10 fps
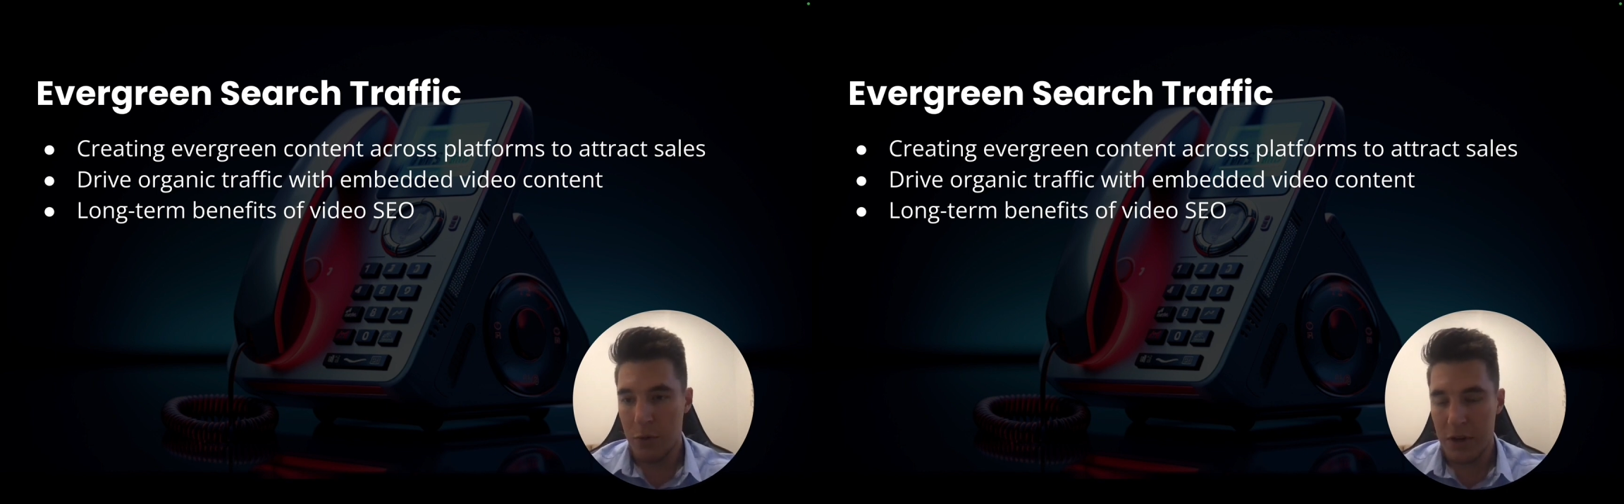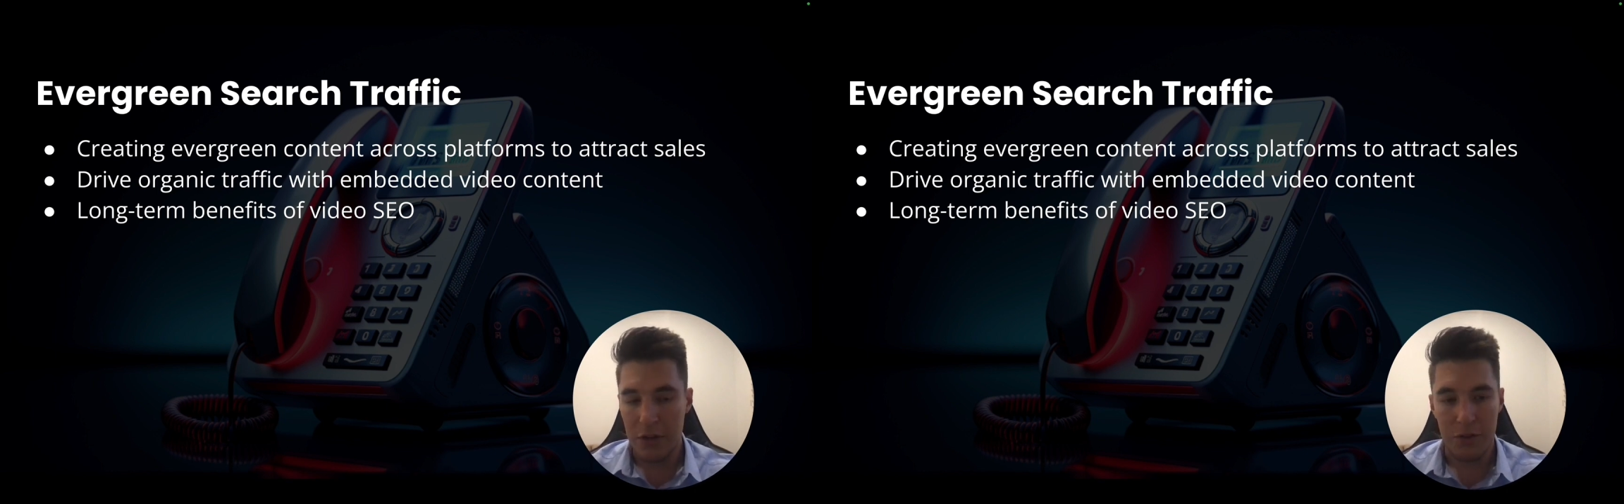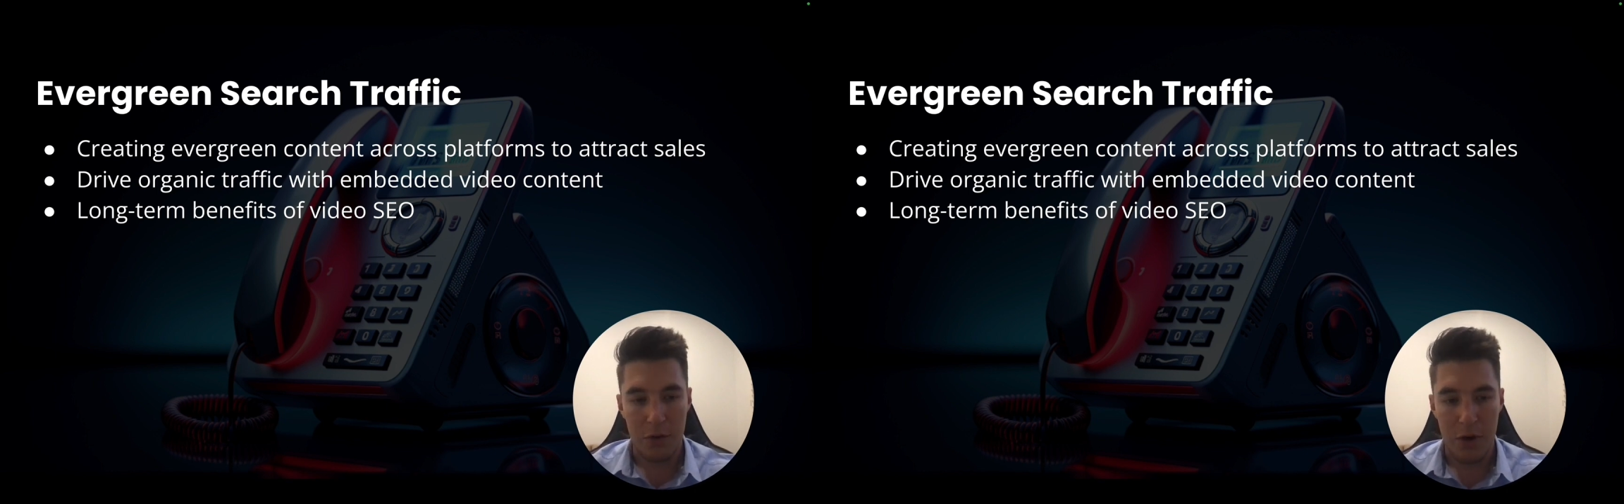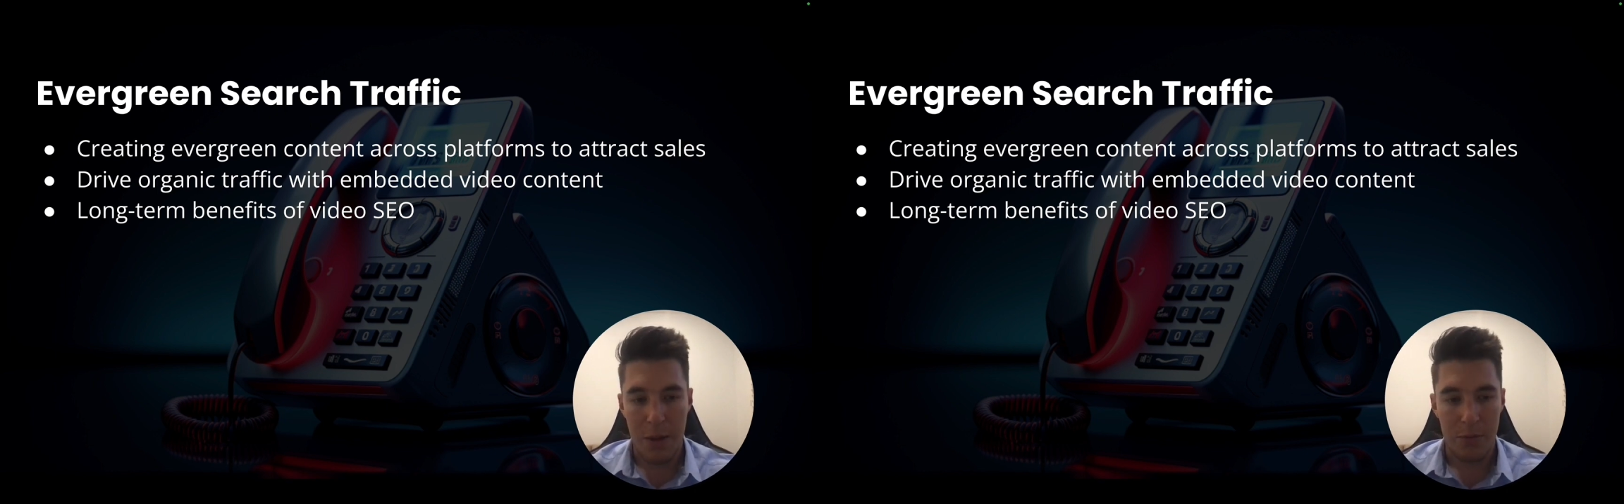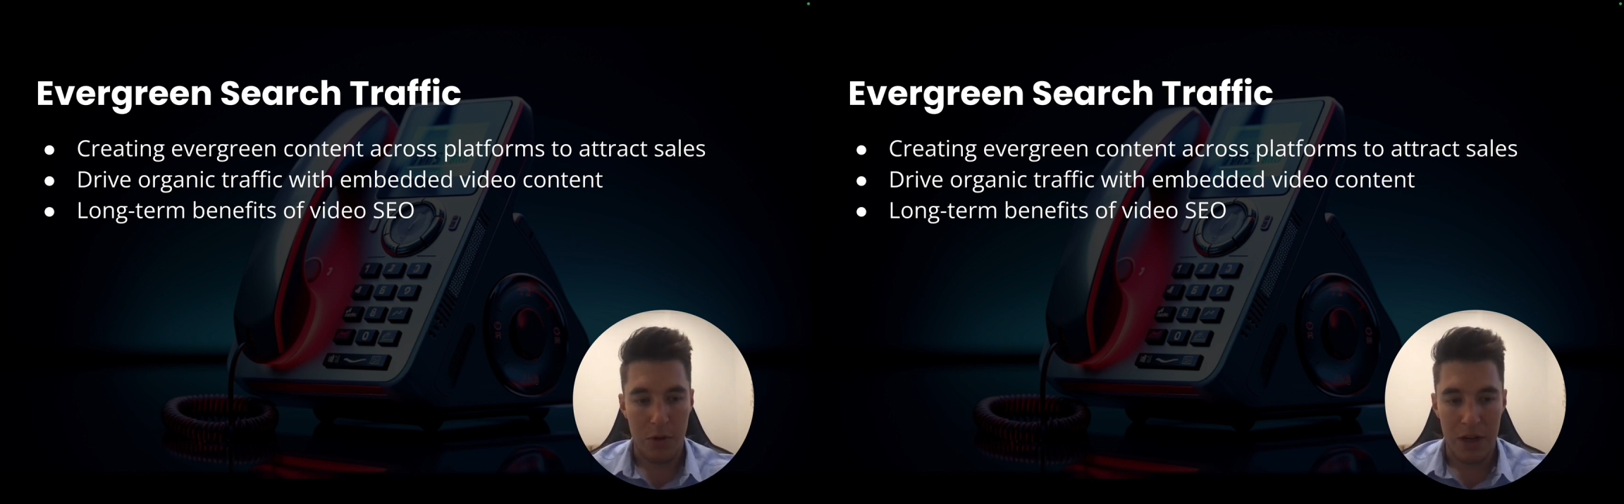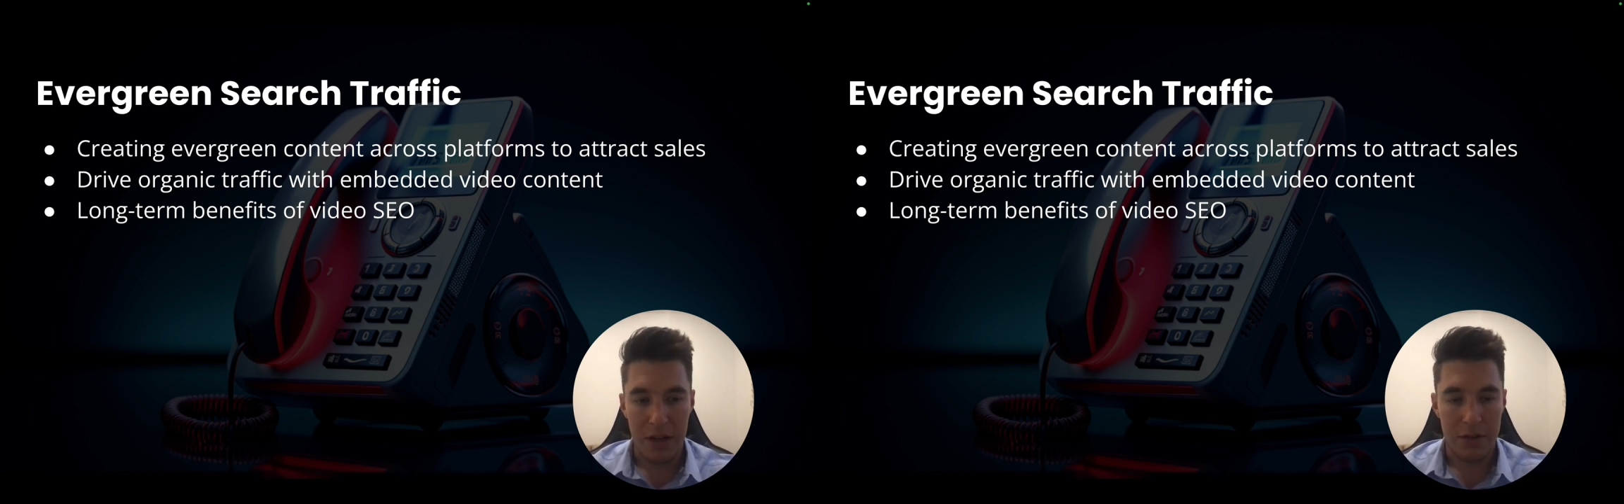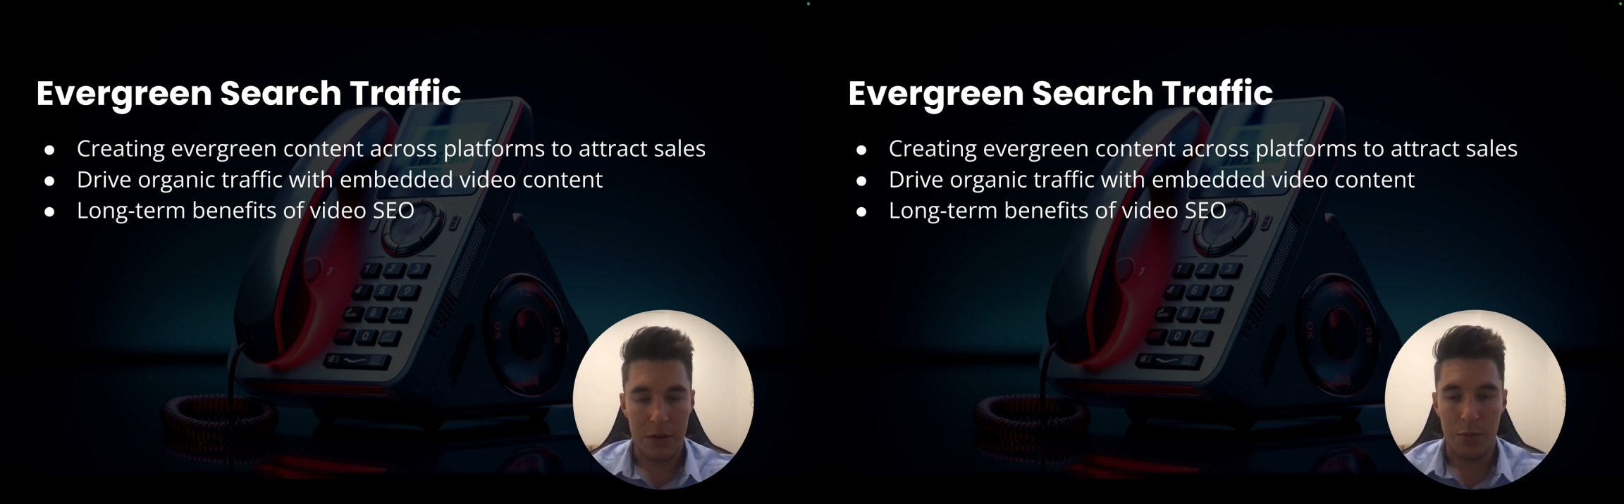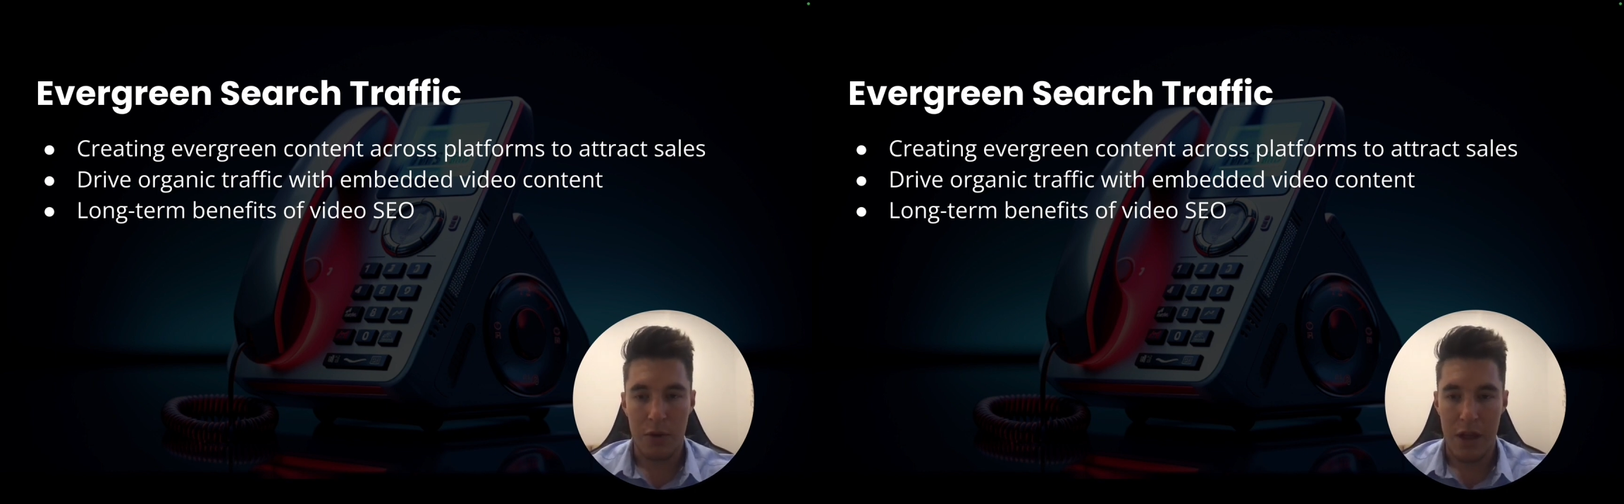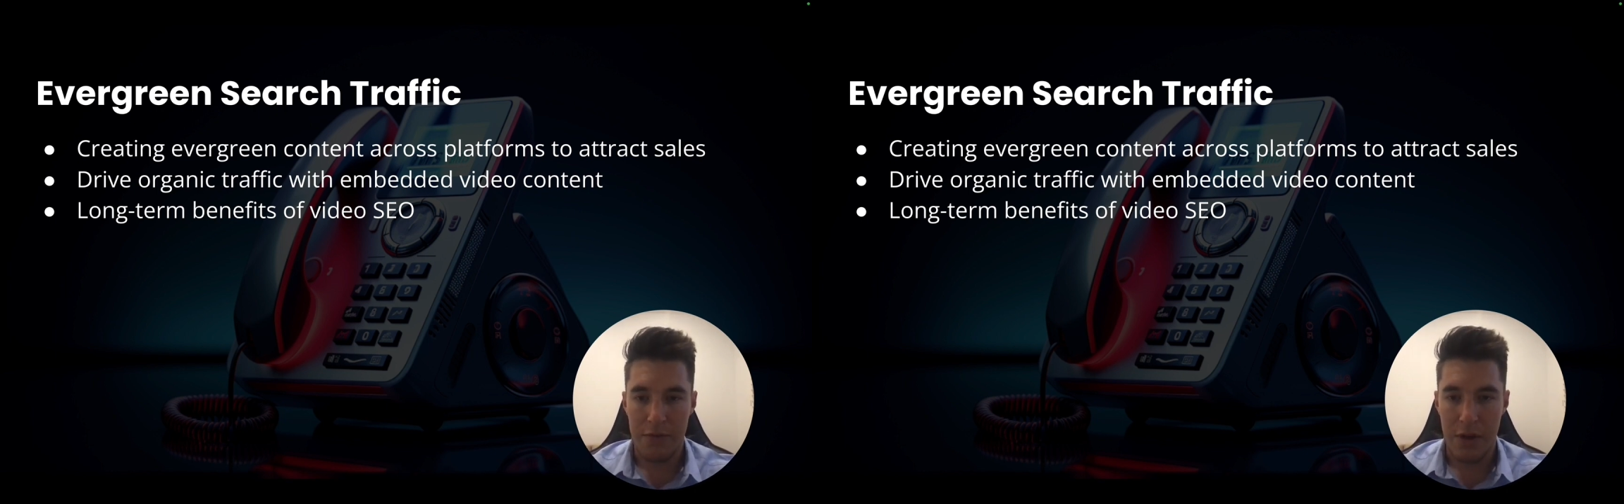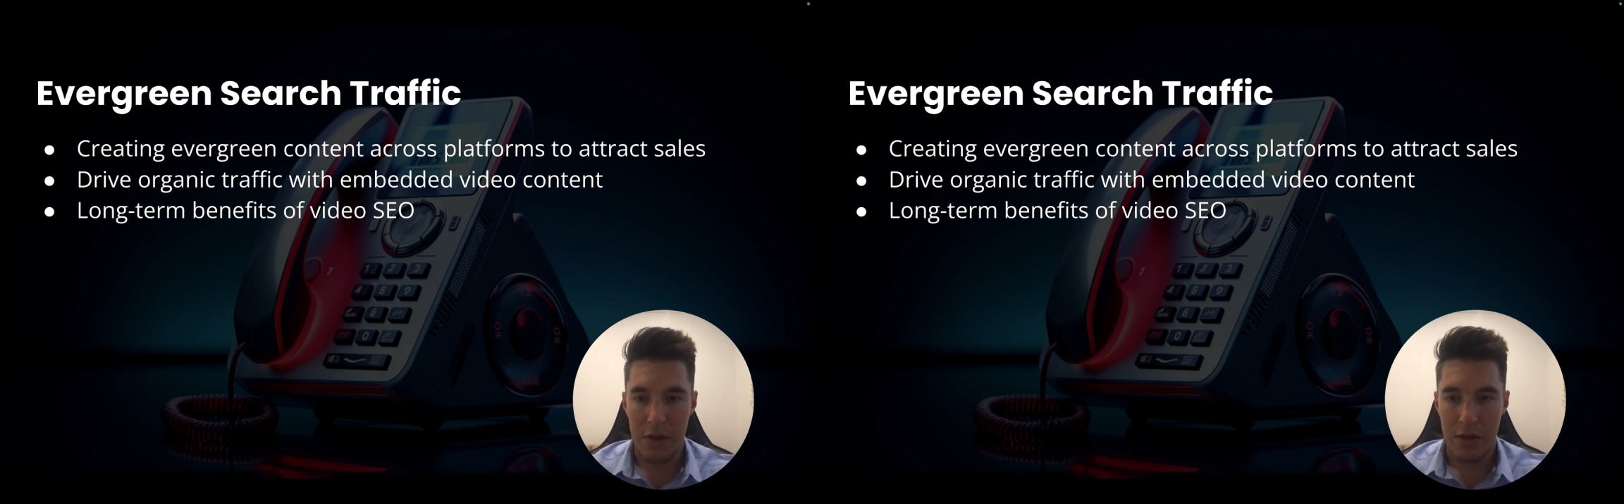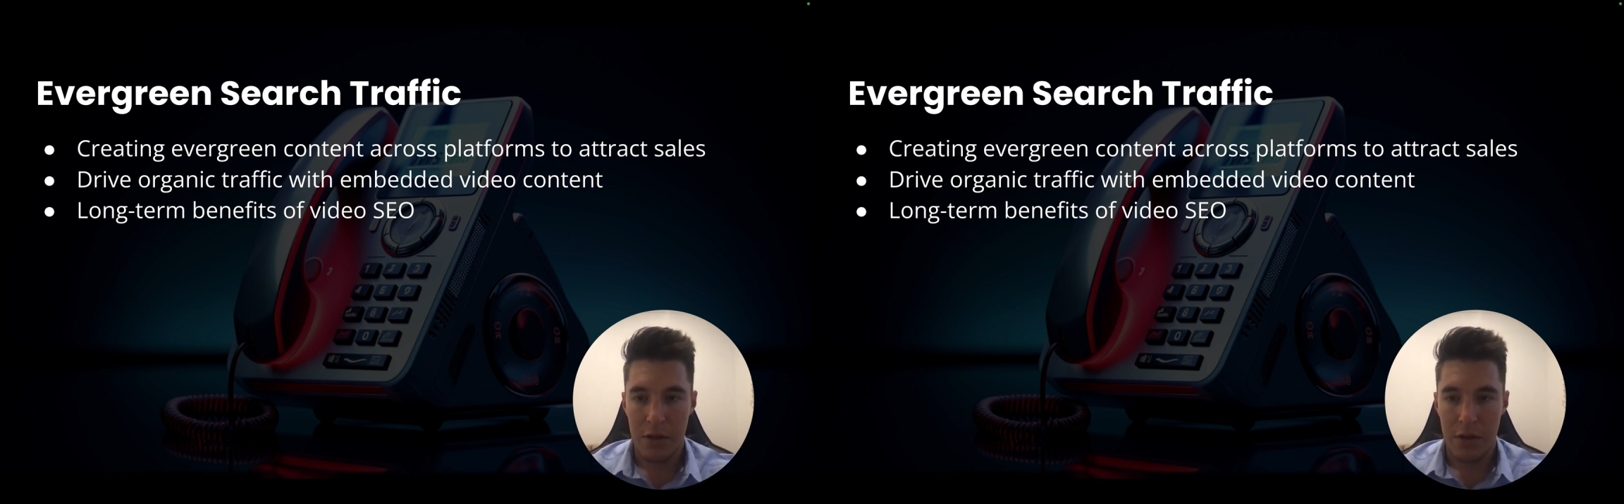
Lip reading: on Instagram, on LinkedIn, whatever,